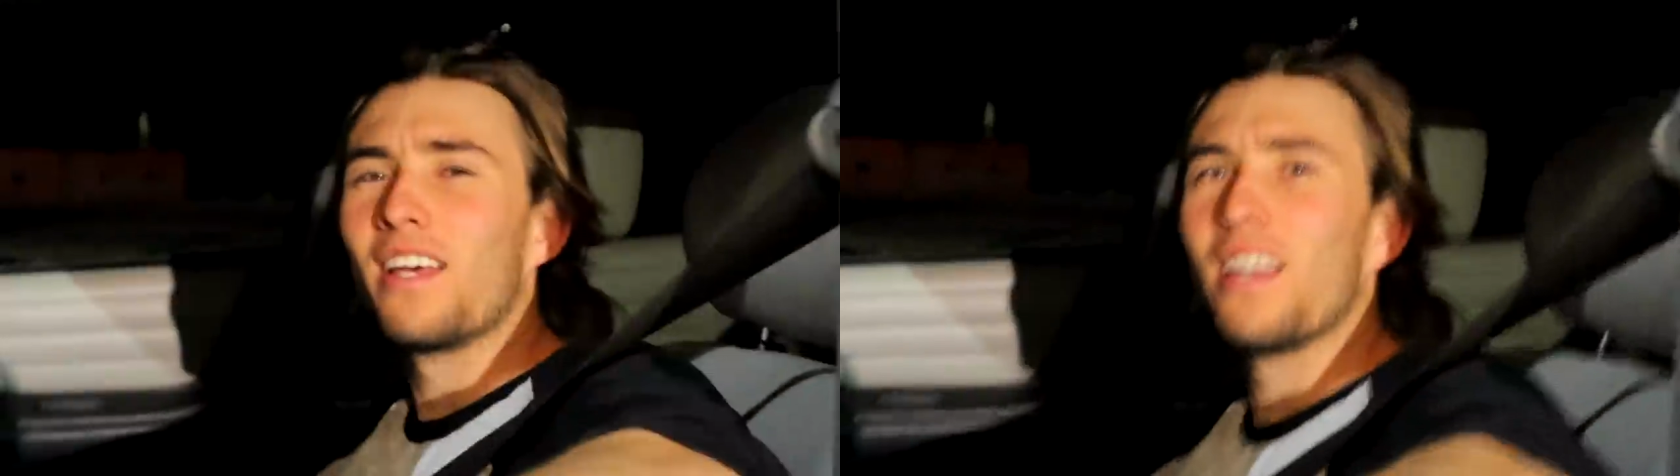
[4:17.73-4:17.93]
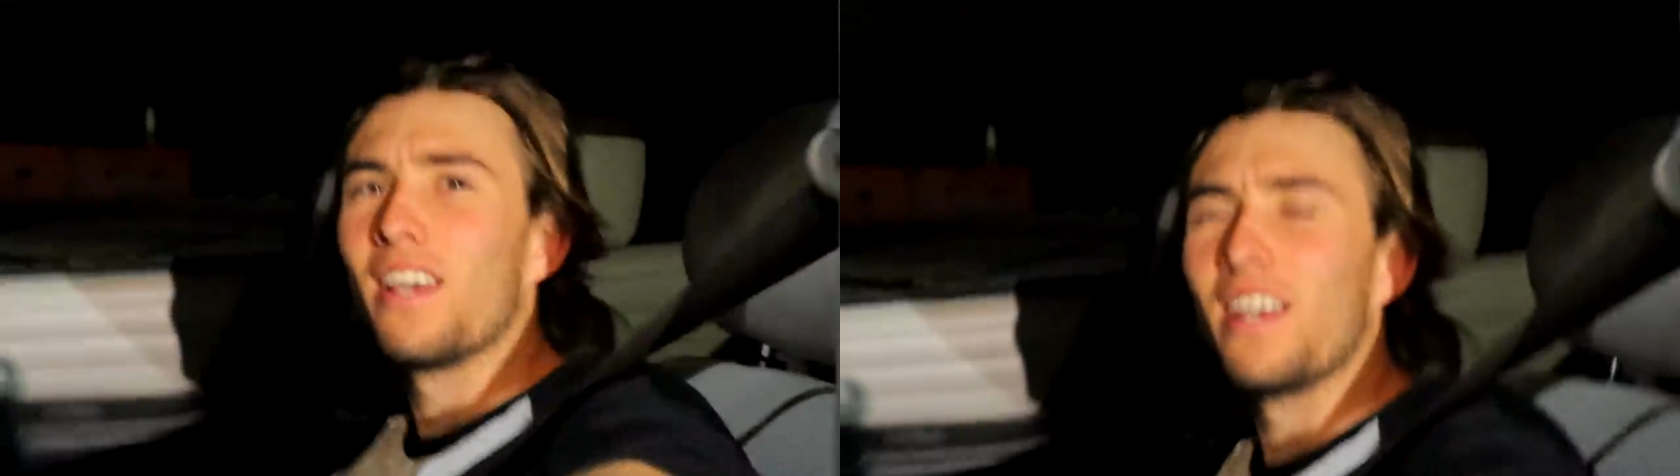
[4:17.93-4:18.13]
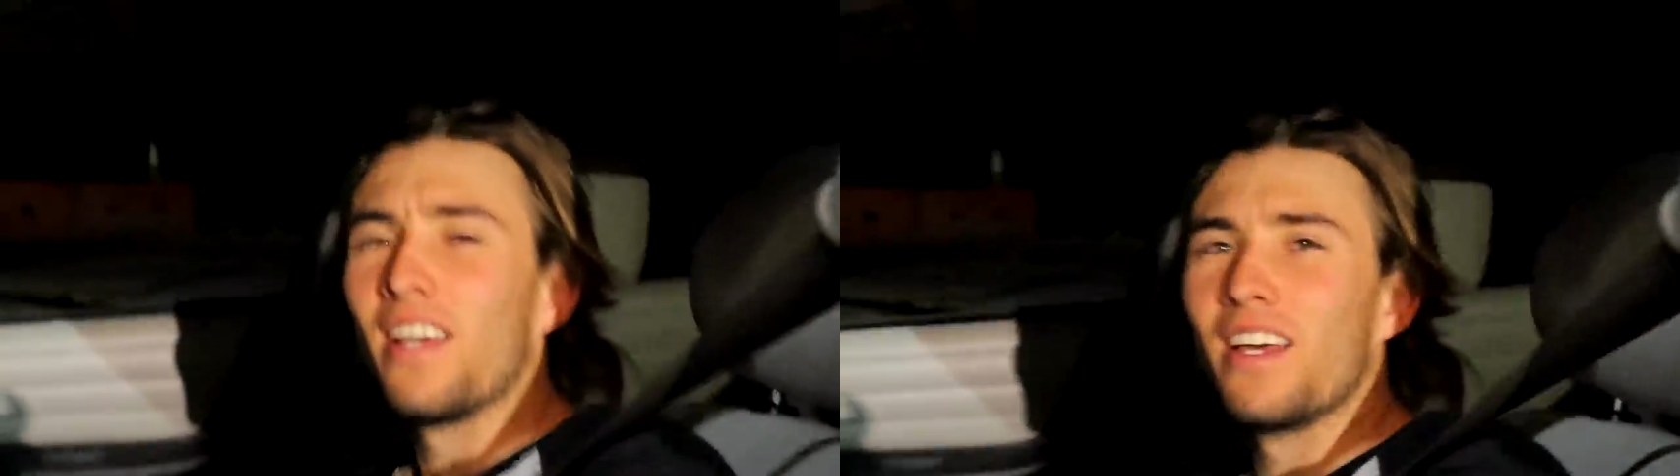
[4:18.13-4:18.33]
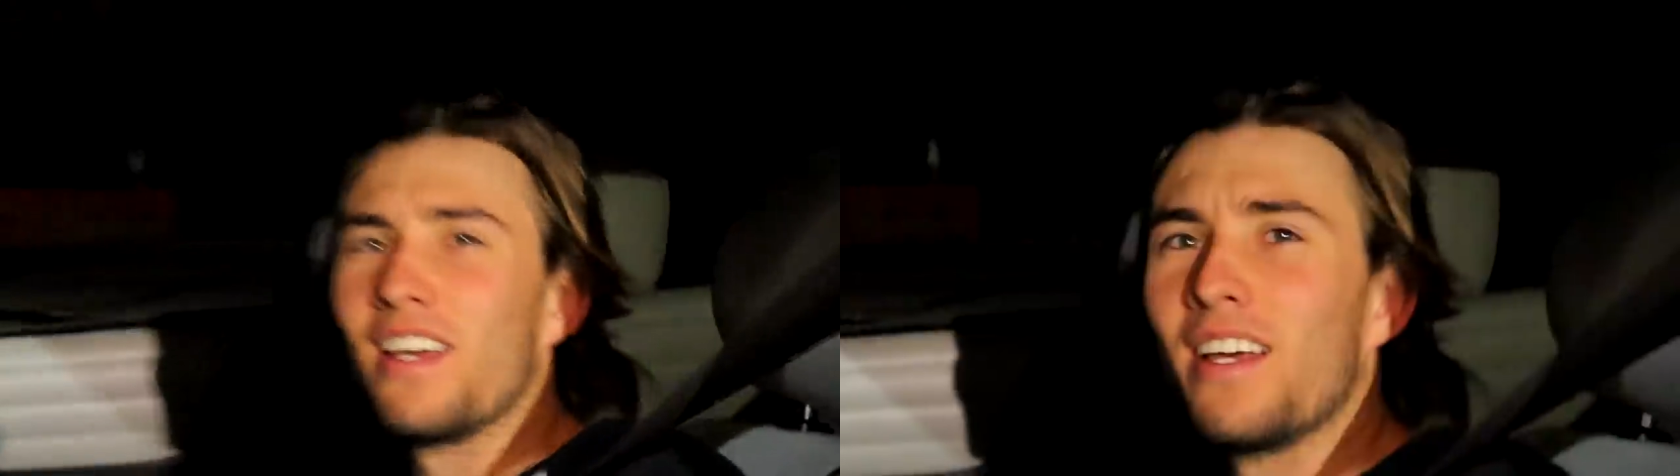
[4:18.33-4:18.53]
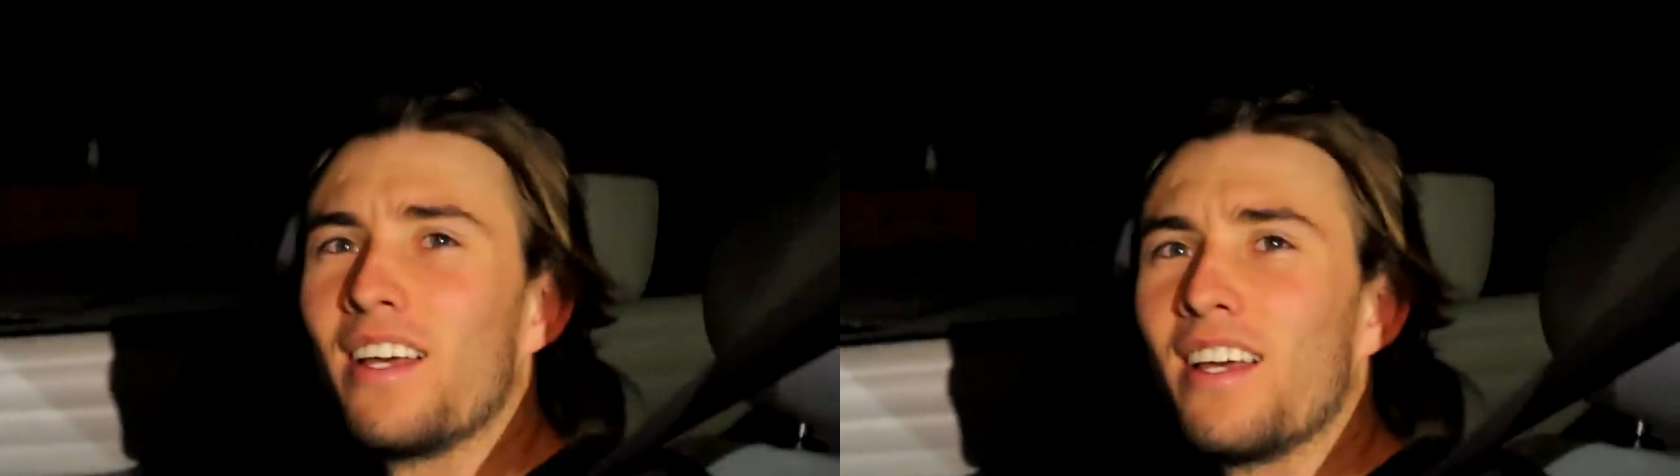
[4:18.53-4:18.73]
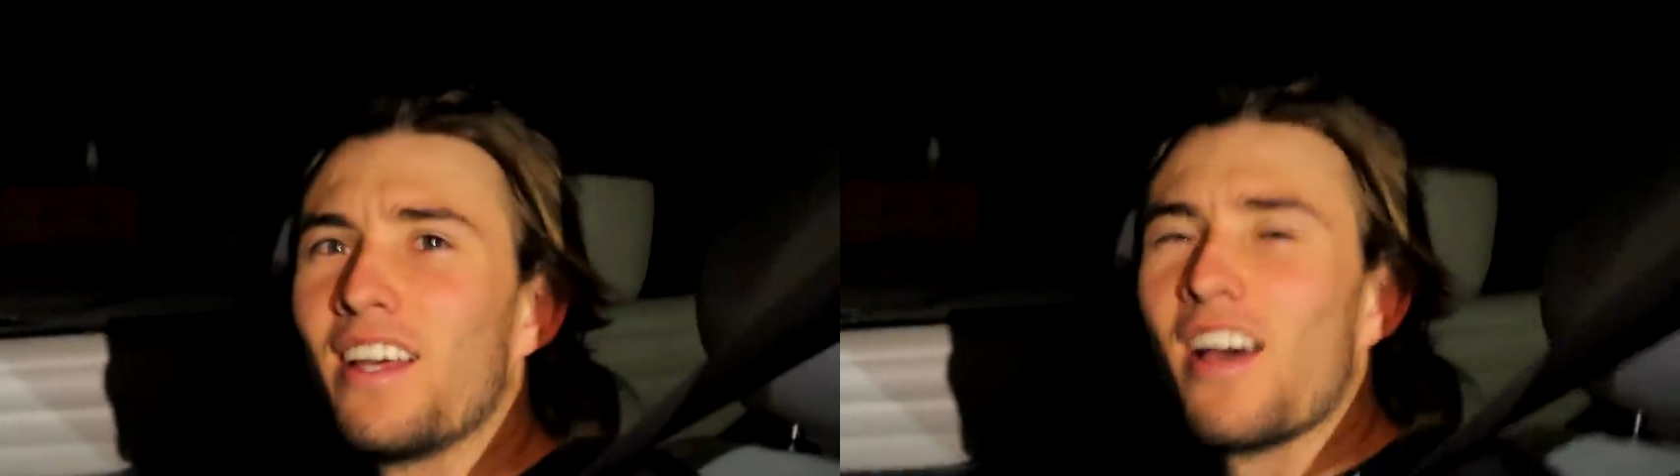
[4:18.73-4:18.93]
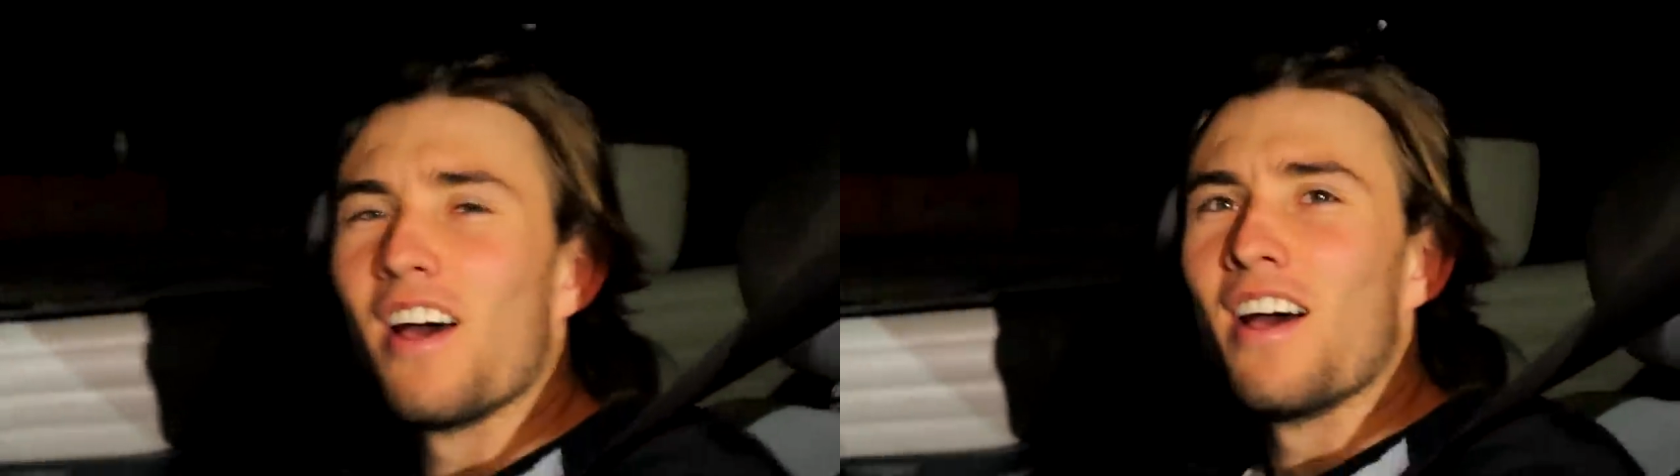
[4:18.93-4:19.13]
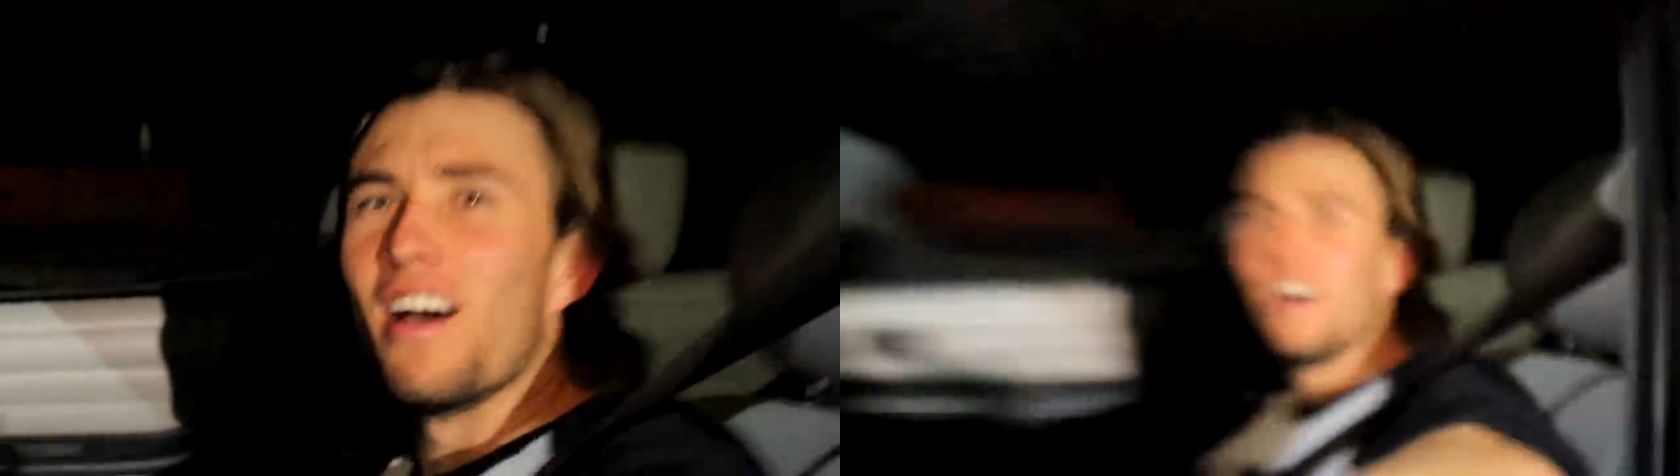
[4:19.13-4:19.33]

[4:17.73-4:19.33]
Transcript: I knew your reaction would